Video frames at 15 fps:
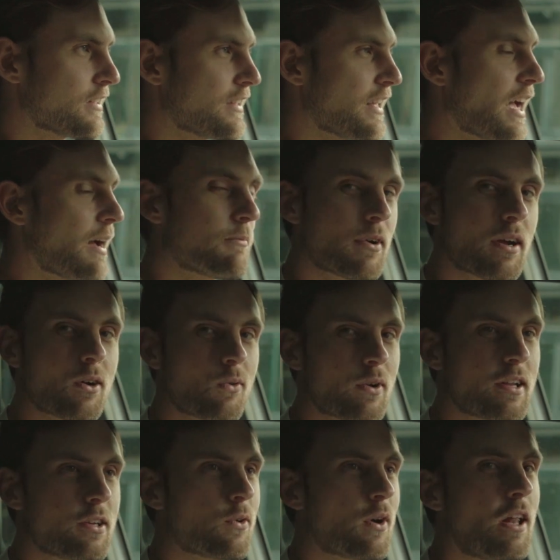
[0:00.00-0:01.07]
camera when
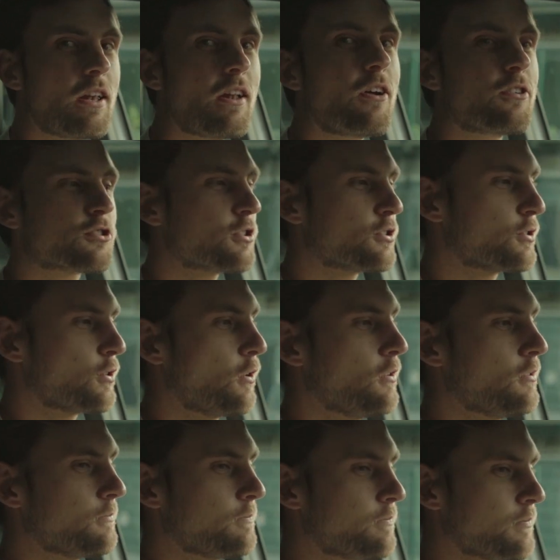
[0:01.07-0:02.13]
I do a launch control.
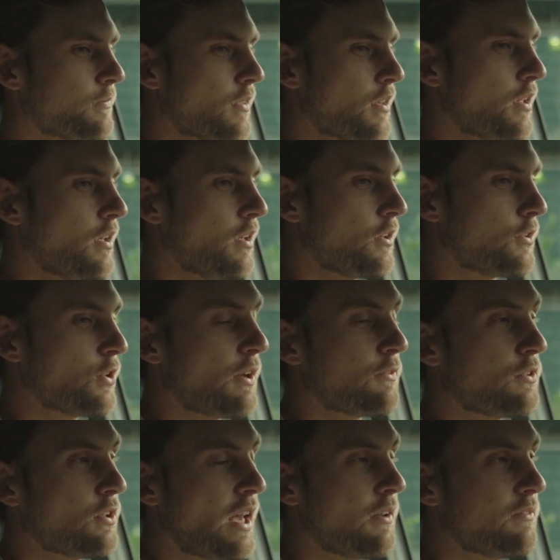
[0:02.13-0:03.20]
So I have
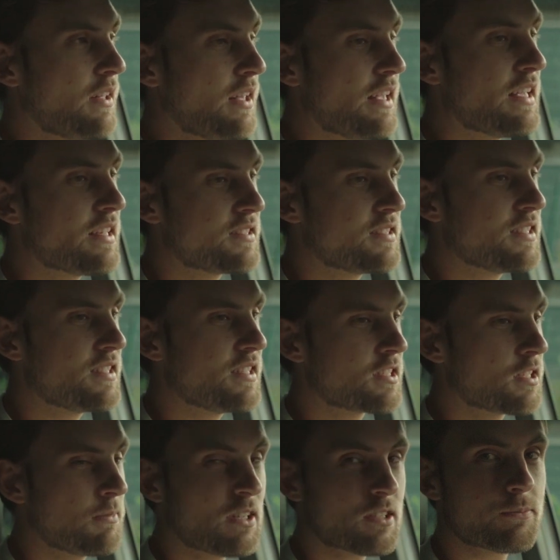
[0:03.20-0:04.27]
to have the ESC
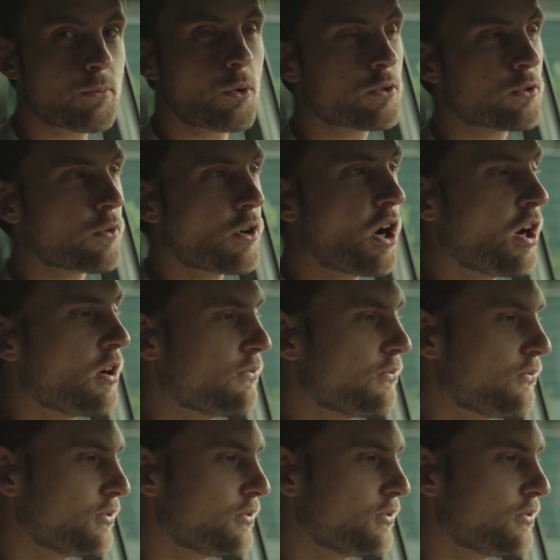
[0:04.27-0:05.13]
system in sport or off.